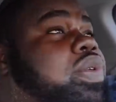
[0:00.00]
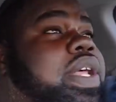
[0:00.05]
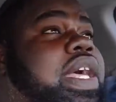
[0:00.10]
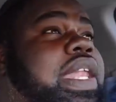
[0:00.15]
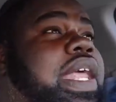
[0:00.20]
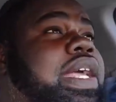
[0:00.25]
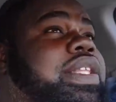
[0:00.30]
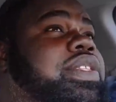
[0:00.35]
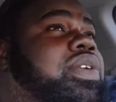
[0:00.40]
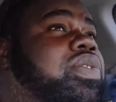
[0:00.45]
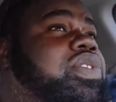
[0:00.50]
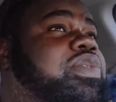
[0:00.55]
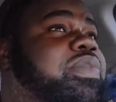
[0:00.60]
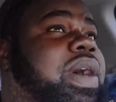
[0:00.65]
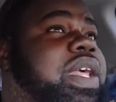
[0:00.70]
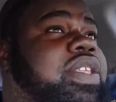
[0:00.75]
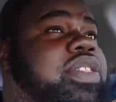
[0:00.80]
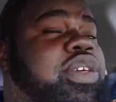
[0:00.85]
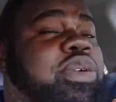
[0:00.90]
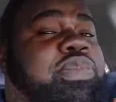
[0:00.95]
that like Donks
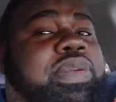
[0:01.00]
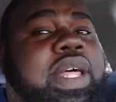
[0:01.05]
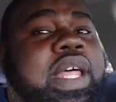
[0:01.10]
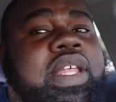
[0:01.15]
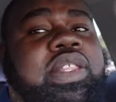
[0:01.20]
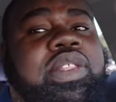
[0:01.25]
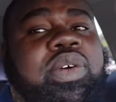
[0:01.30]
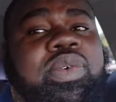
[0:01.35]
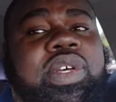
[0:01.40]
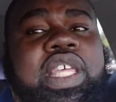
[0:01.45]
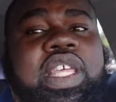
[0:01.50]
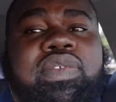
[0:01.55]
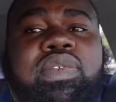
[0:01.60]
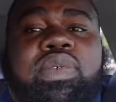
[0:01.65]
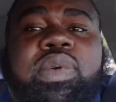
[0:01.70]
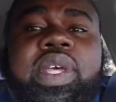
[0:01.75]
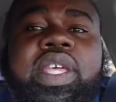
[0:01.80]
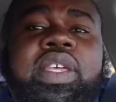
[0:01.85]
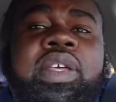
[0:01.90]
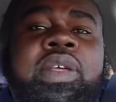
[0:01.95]
about it, Don't Plan a Donk
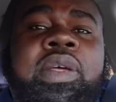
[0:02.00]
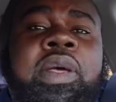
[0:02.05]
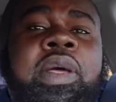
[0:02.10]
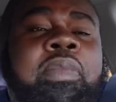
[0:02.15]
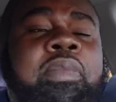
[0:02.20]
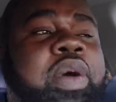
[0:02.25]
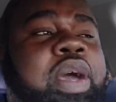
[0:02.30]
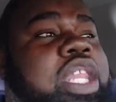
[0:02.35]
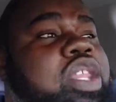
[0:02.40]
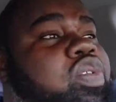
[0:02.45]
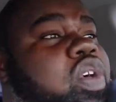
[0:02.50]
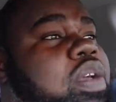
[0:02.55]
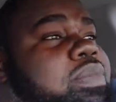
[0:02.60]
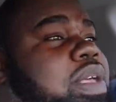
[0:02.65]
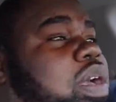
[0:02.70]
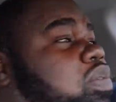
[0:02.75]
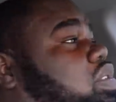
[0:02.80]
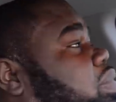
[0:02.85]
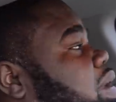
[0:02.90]
giveaway. But anyway, man, we